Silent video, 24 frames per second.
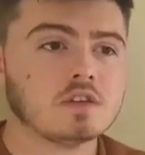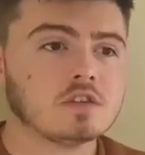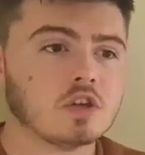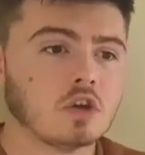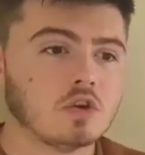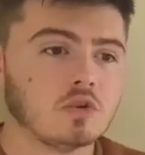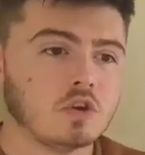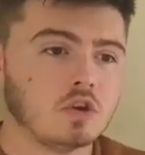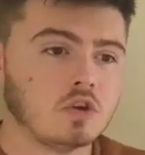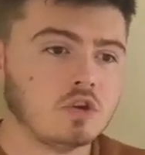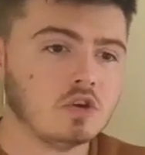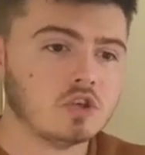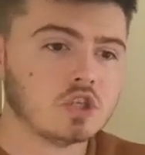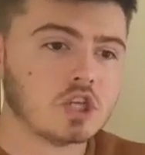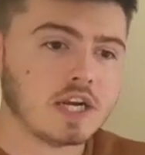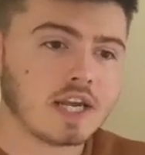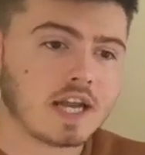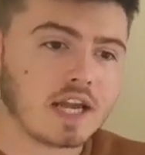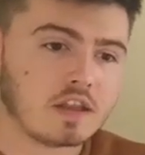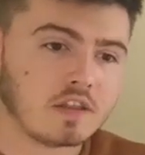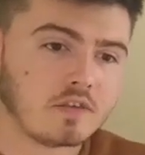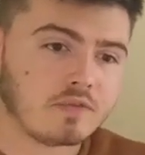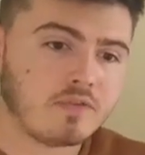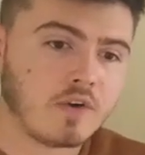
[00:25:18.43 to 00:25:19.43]
So you usually
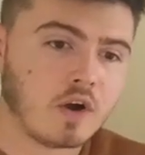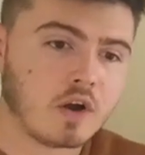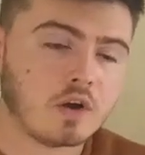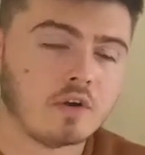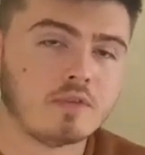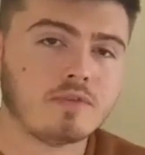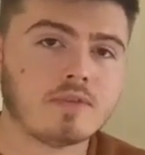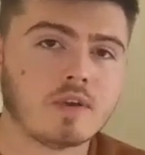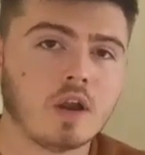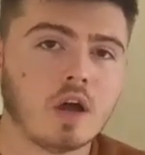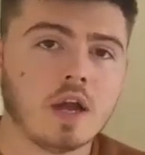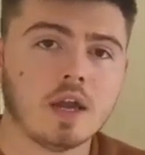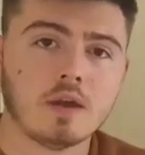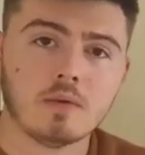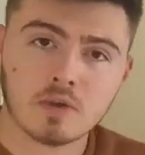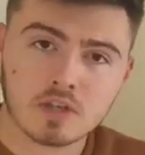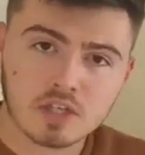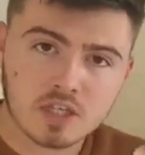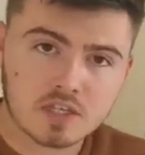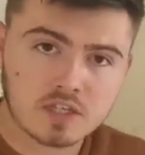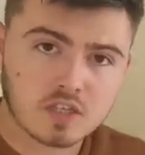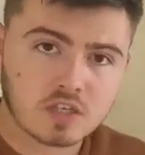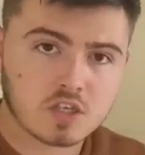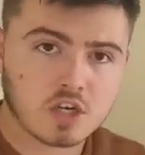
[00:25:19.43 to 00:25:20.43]
get the fight or flight,
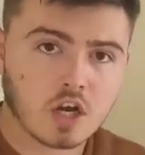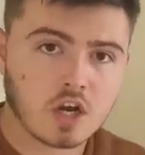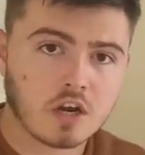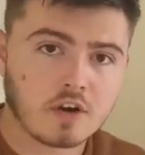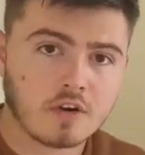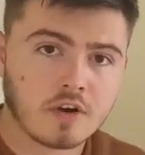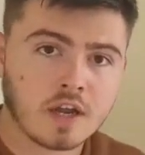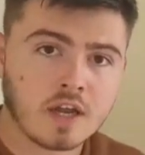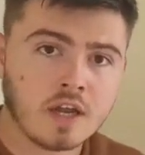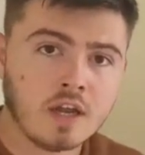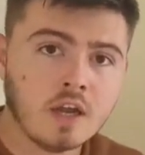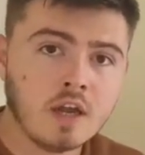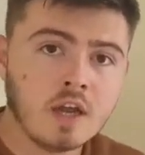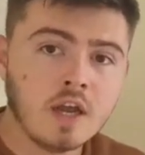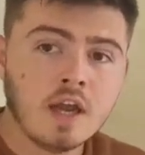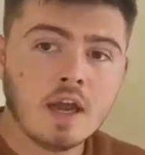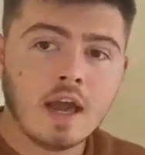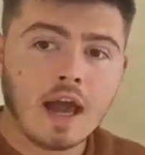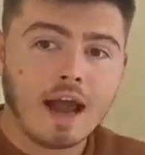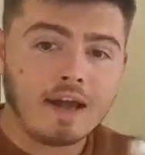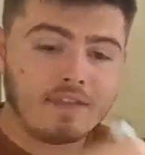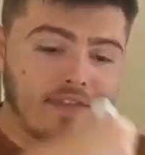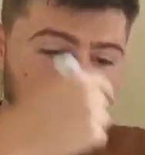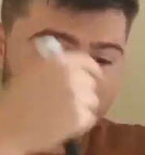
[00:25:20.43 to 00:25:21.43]
which is the diarrhea,
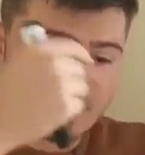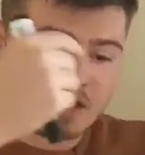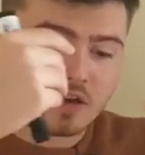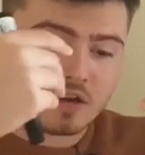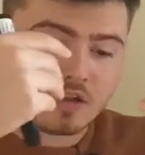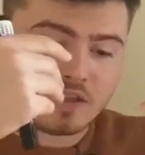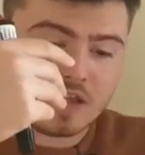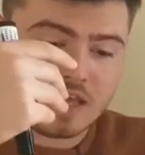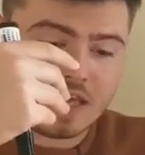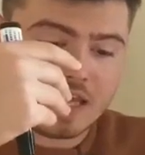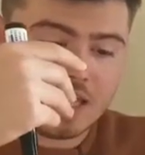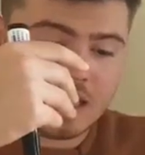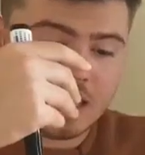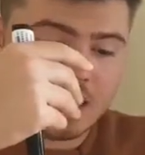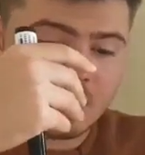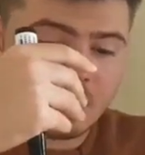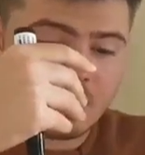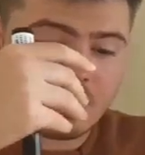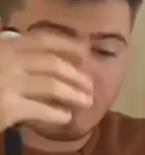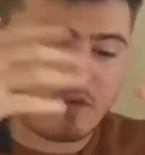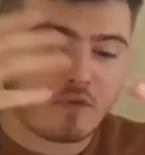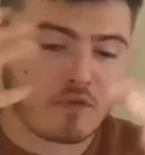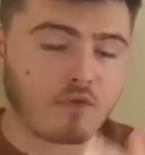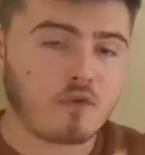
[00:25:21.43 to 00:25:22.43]
and then the
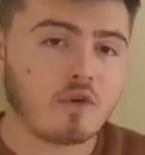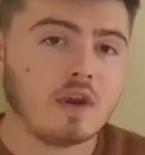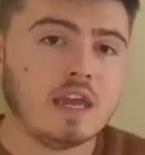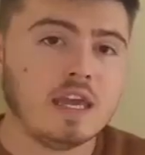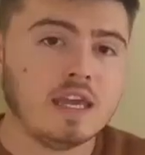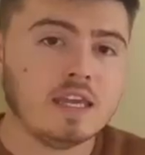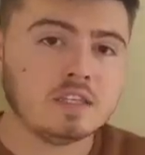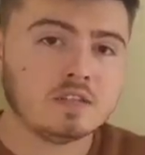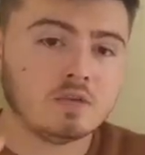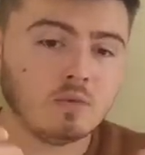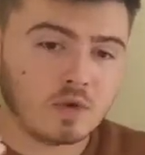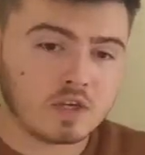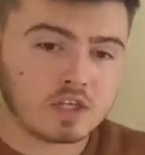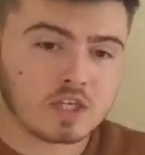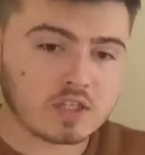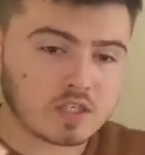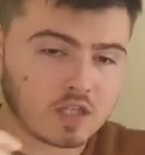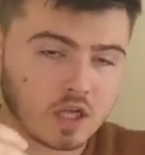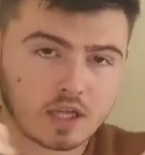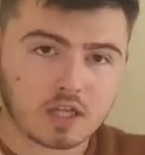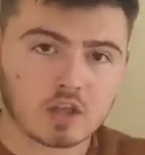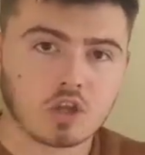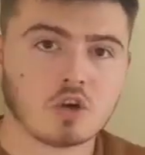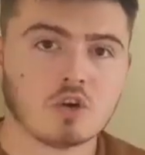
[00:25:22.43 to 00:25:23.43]
freeze, which is
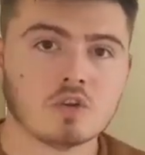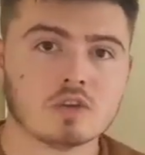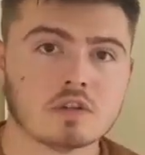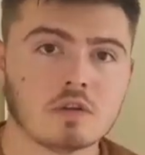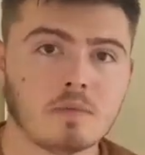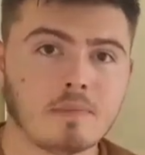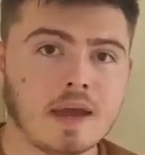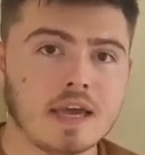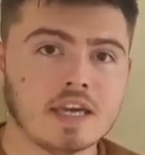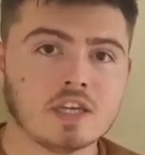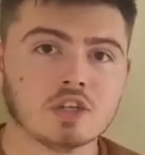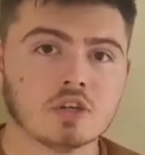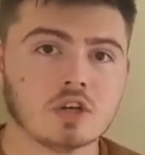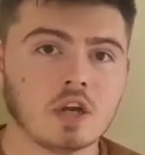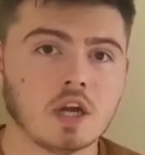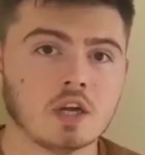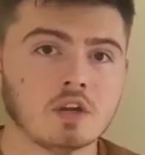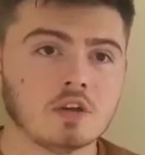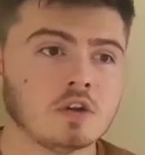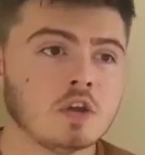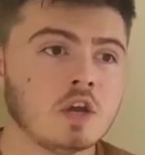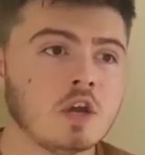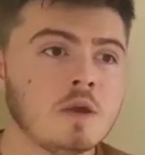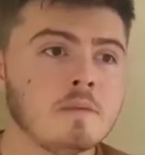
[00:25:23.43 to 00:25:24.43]
like the constipation.
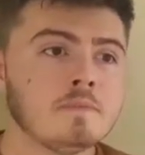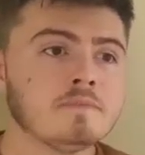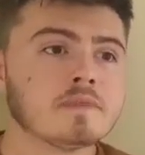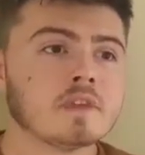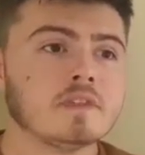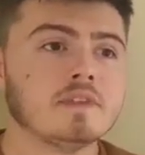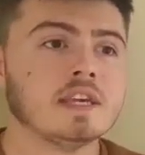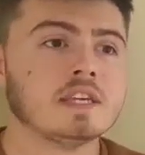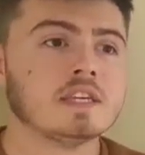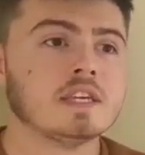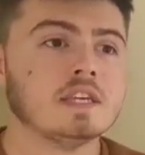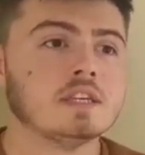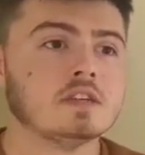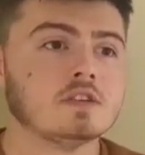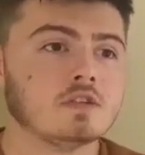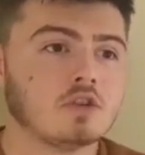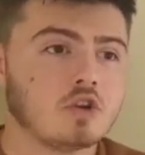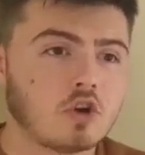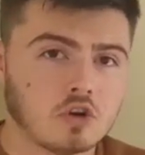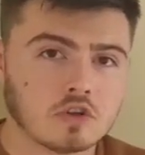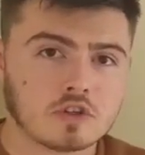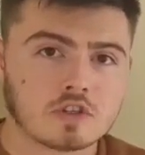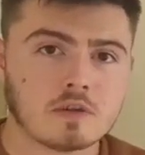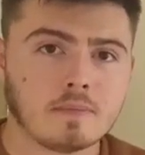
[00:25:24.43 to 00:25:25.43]
And this is
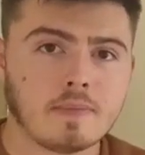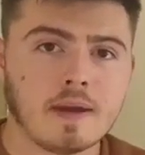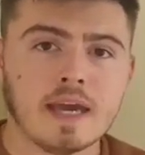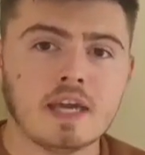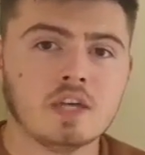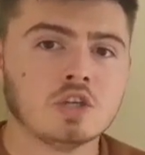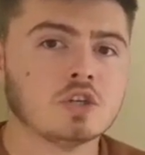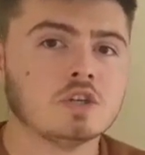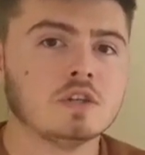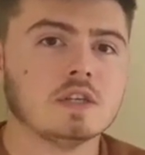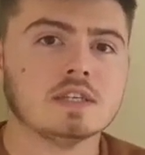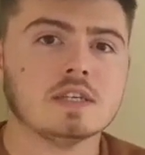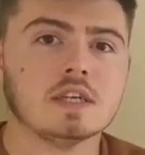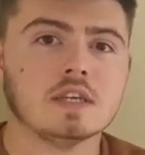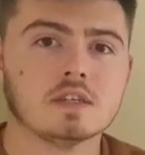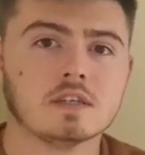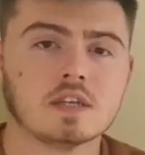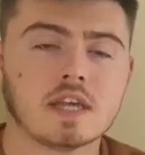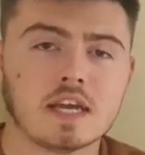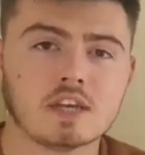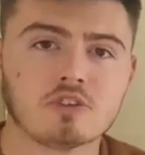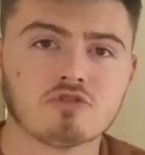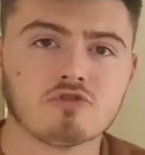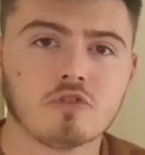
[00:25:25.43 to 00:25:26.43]
constipation, this is
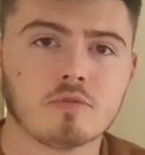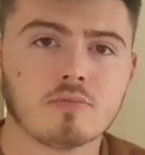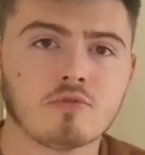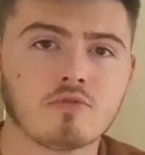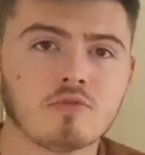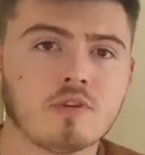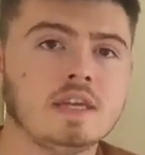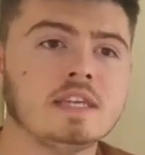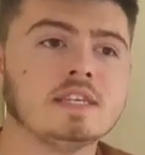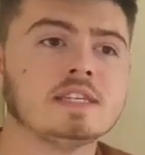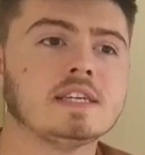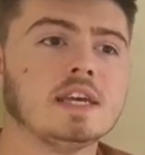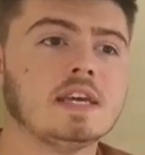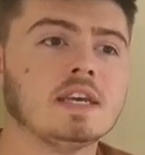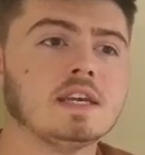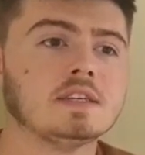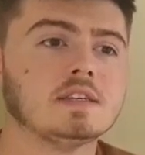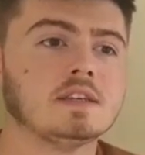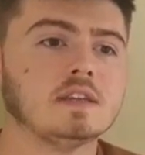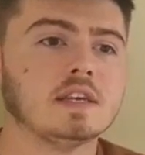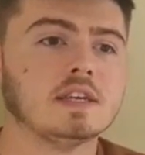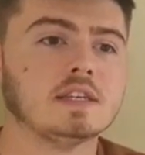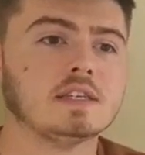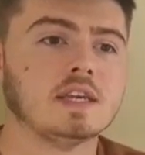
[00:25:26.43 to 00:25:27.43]

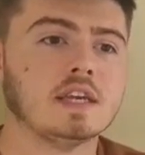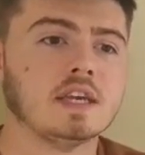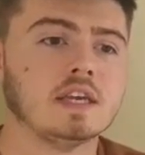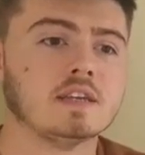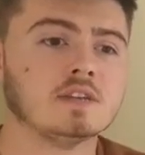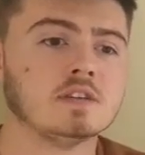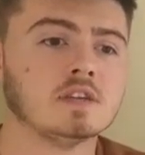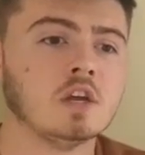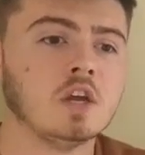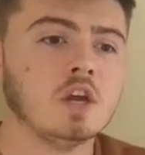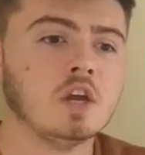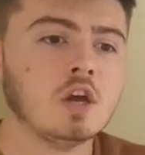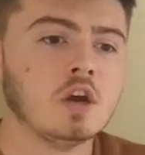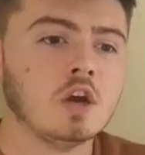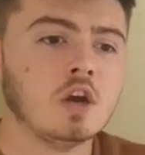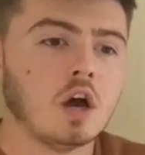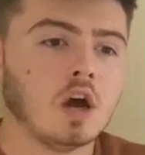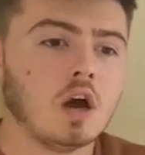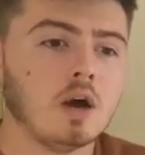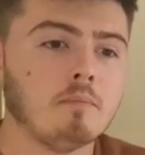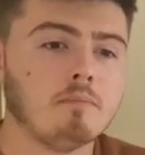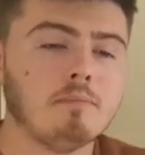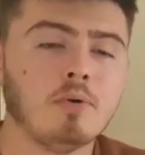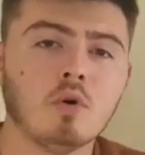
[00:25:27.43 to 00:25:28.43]
gastroparesis, this is
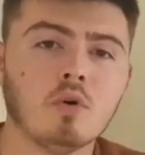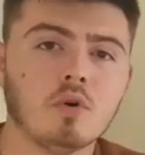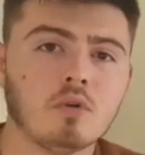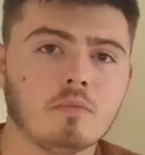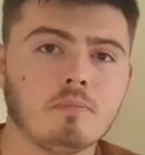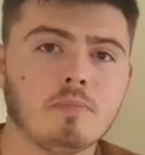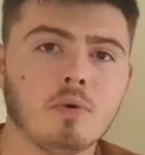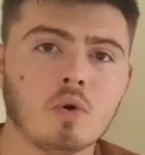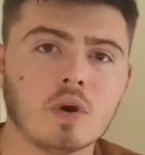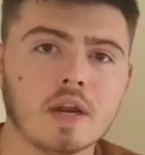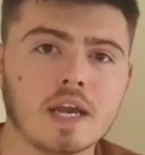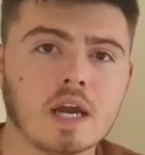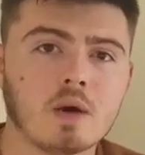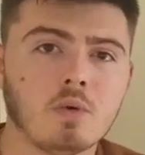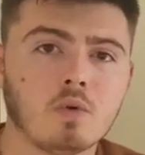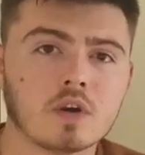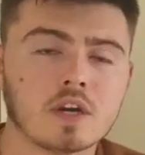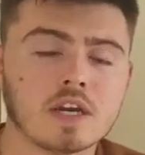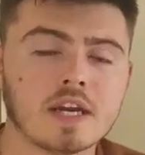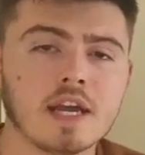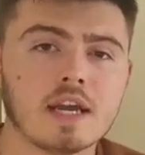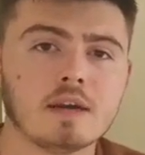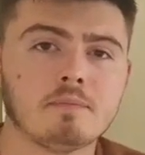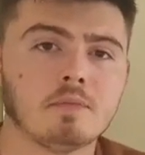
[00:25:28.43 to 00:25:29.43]
poorly
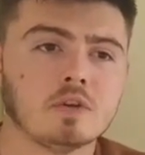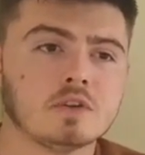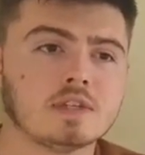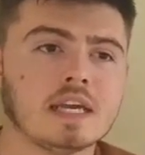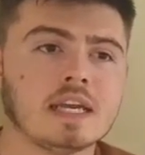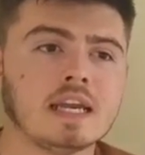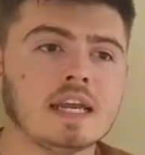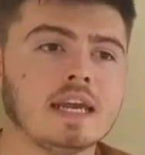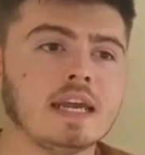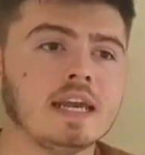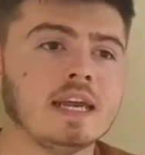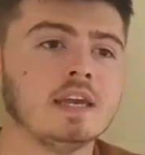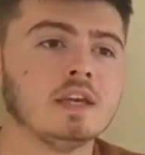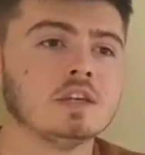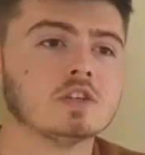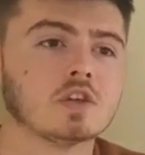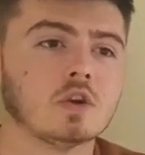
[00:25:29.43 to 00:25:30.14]
coordinated motility.